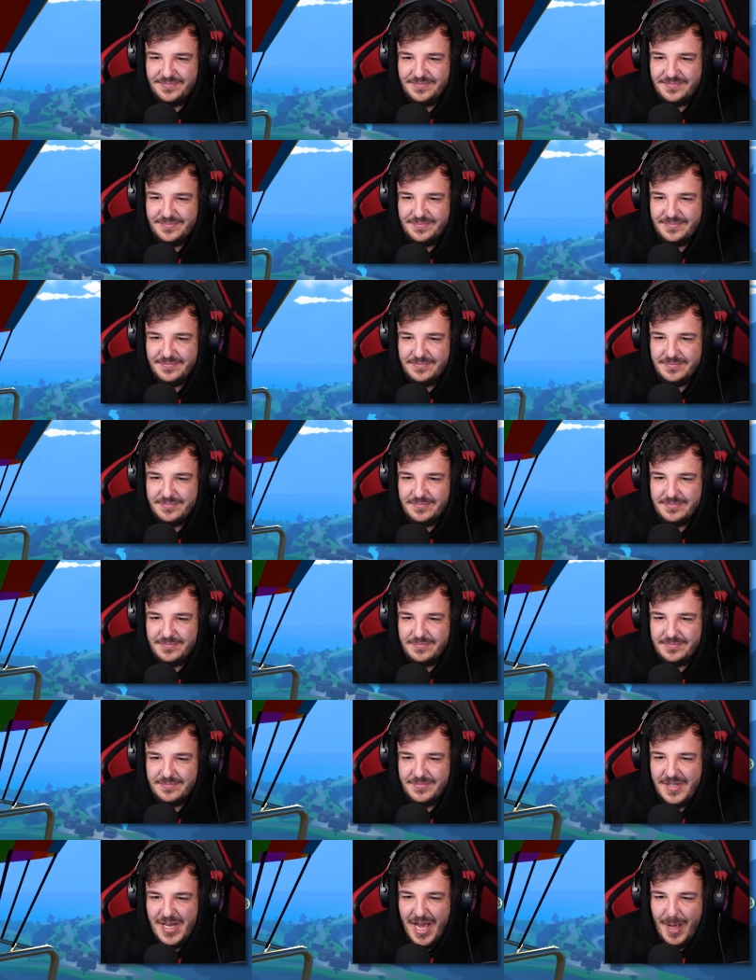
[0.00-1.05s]
Don't put that in.
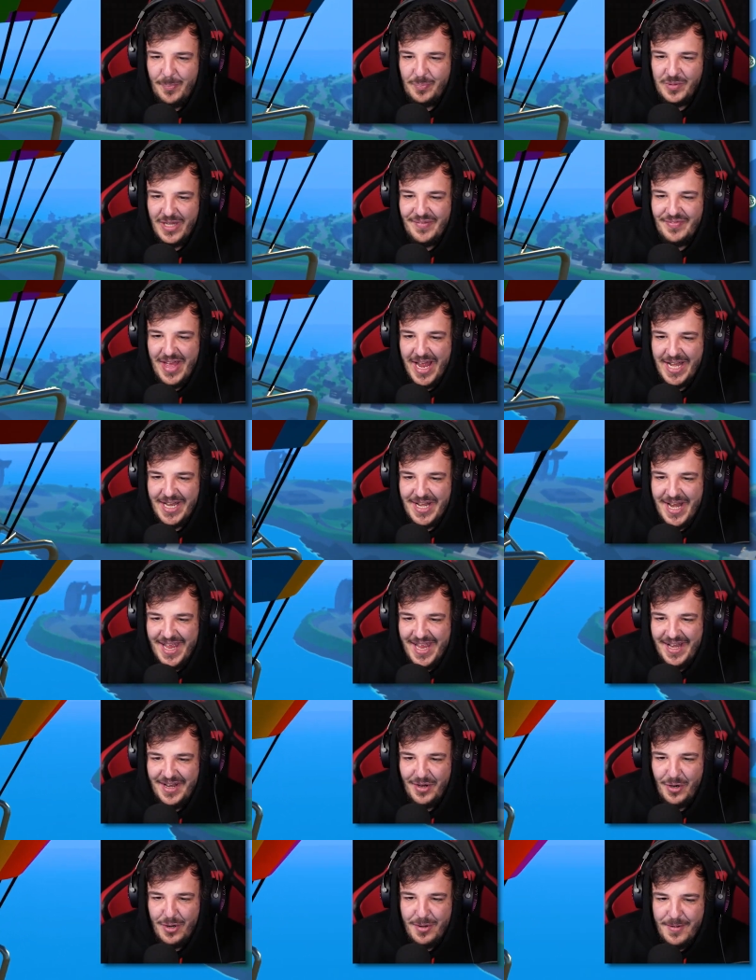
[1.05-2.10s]
Nah, leave that in,
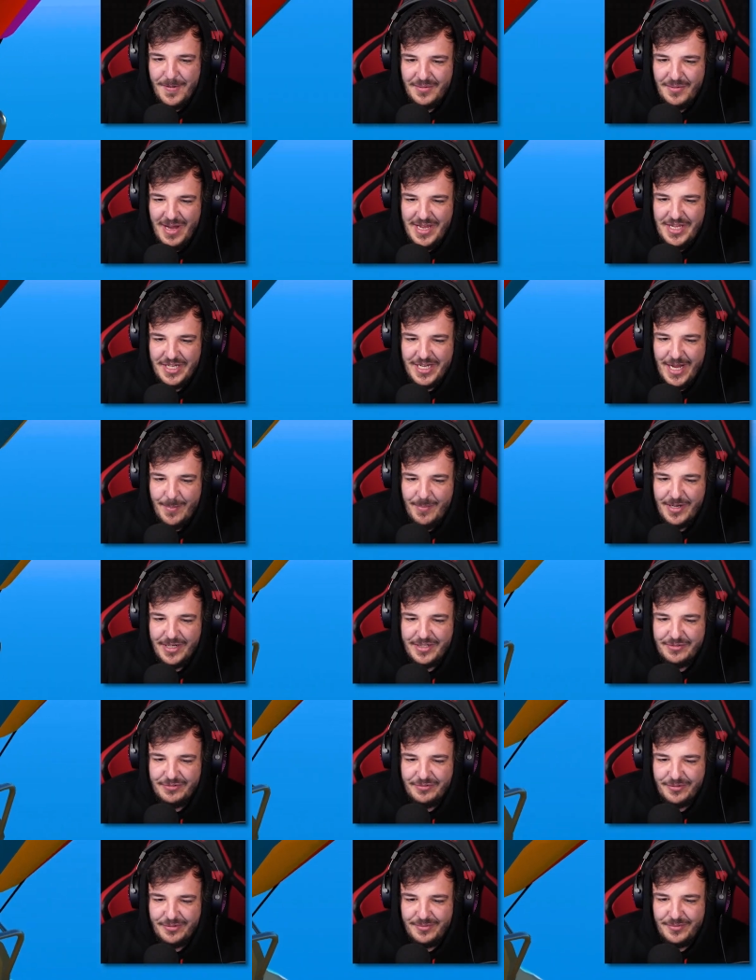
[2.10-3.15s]
editor. Wait, you coming to
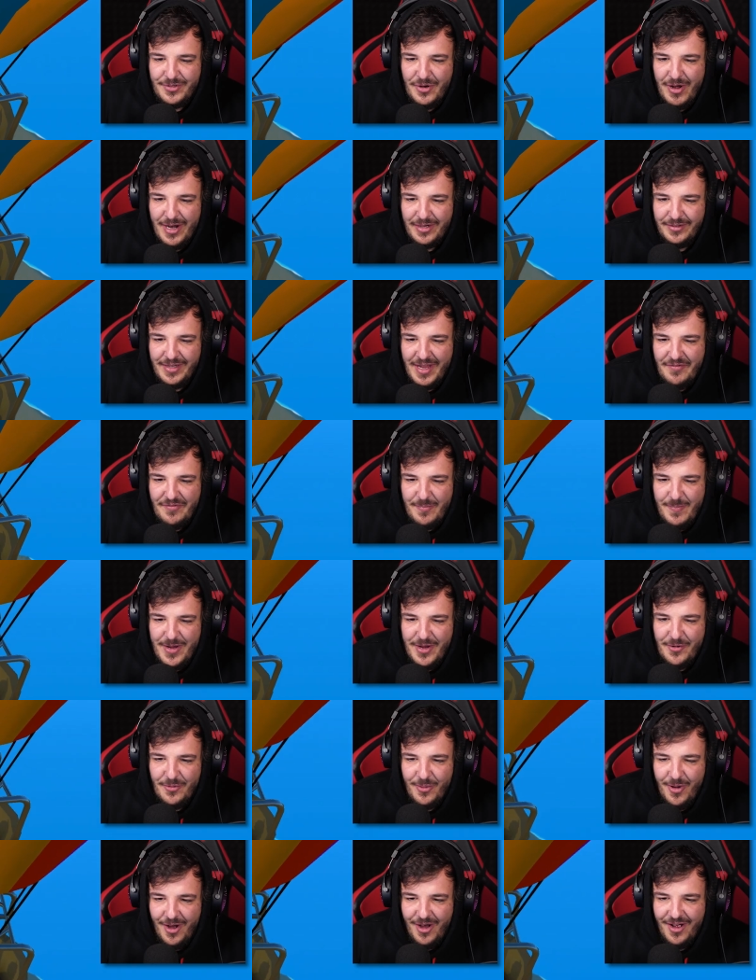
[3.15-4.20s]
9-11 me
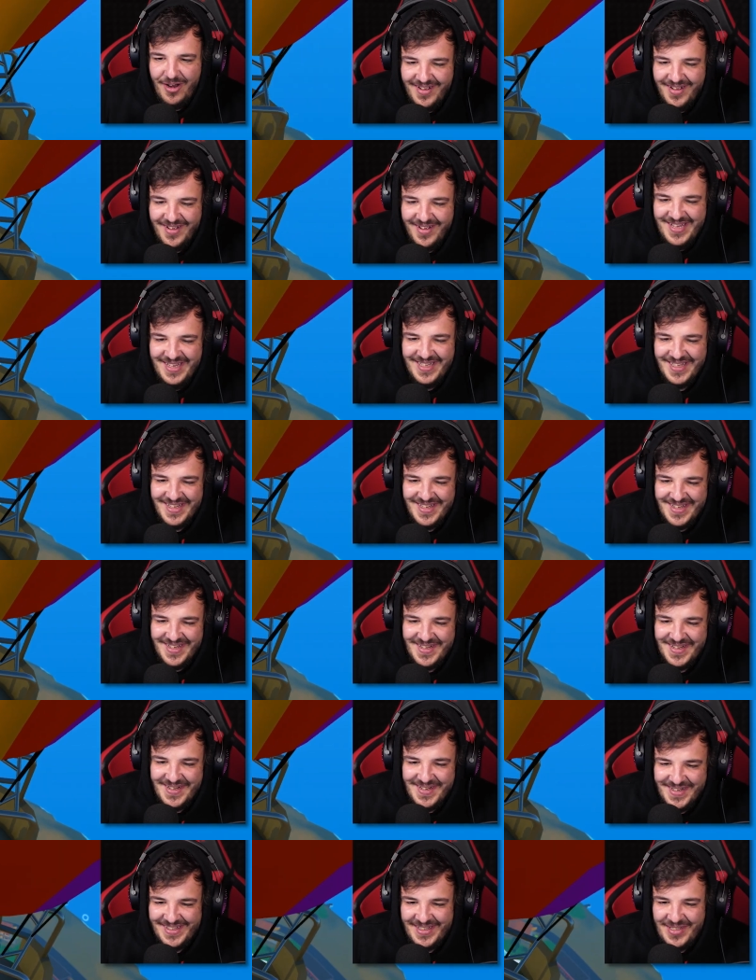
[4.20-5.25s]
or what?
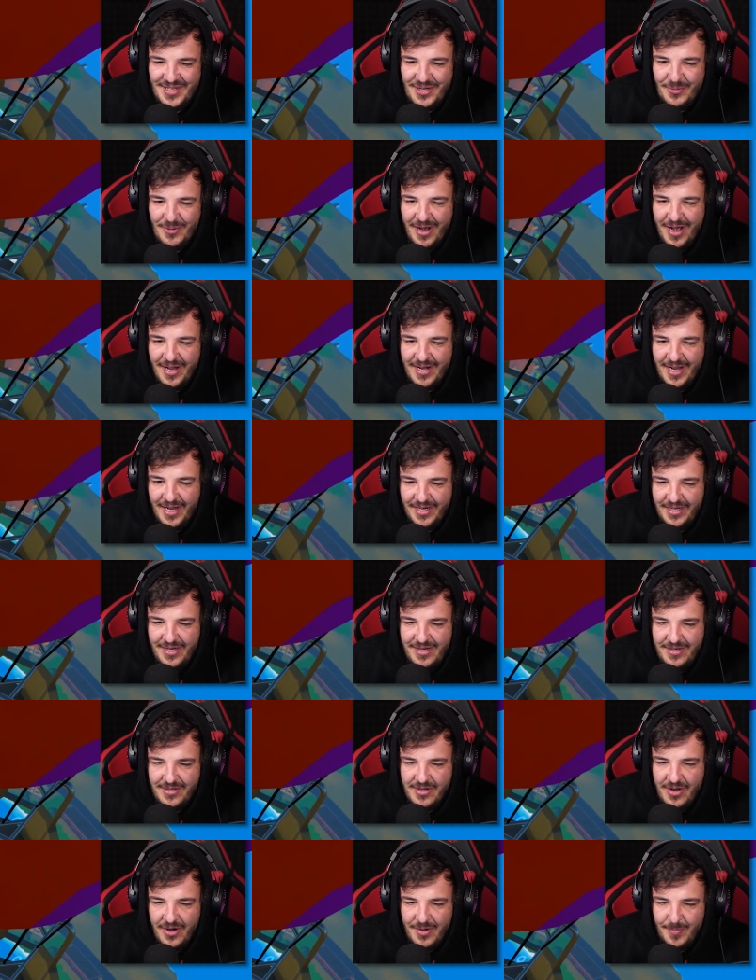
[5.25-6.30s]
Yeah. You aren't, are you?
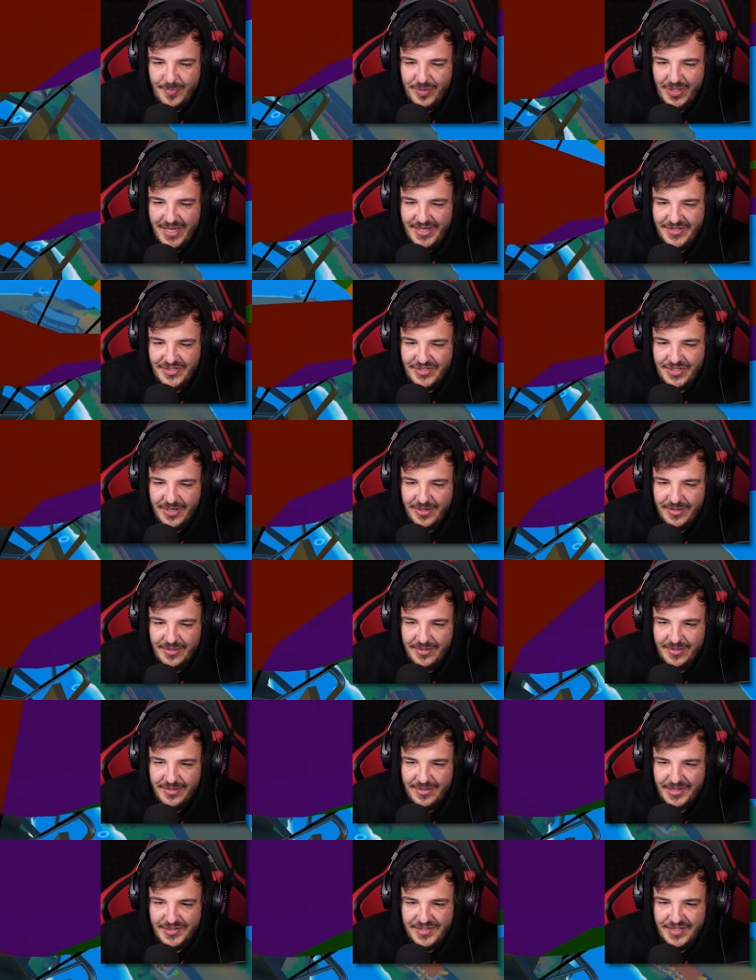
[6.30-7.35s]
No, please don't.
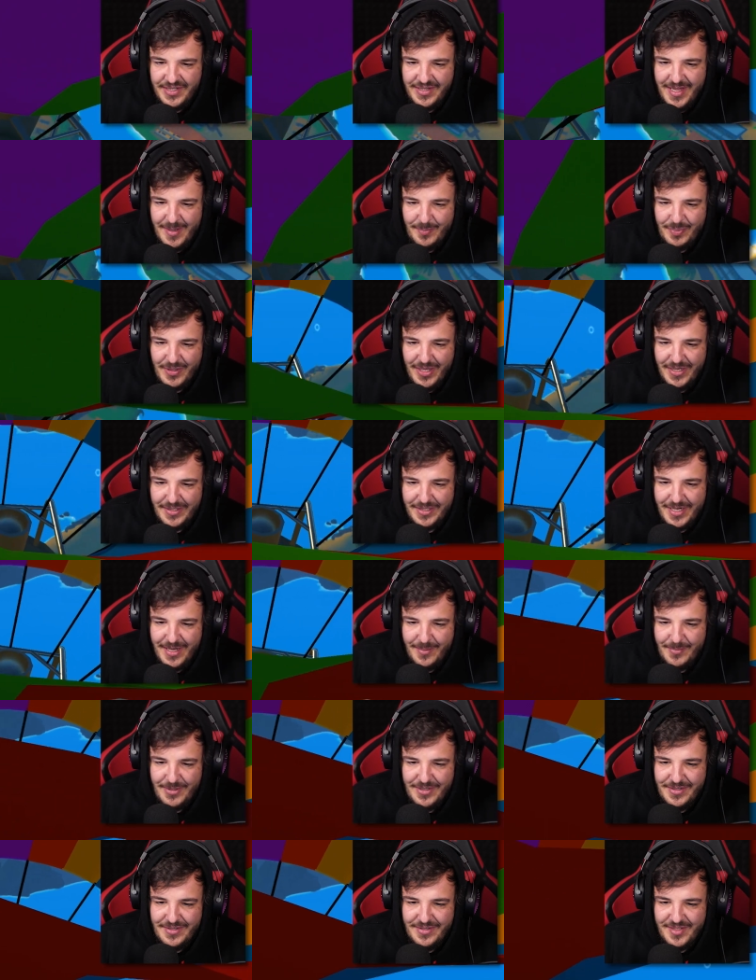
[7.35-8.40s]
I see that plane
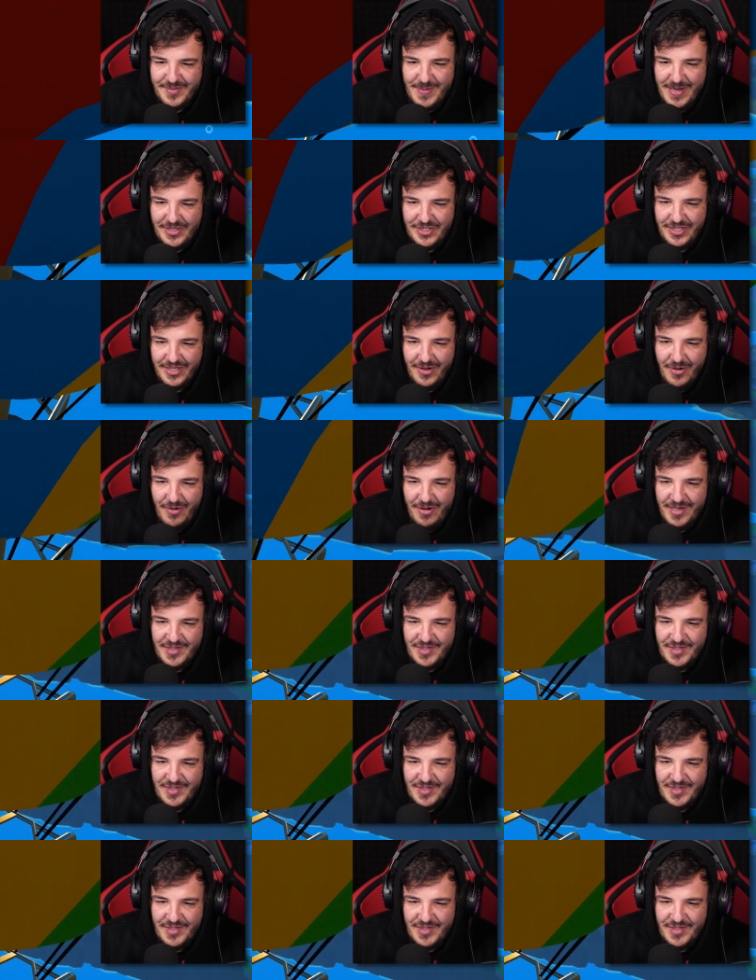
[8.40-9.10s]
coming. Smashing, I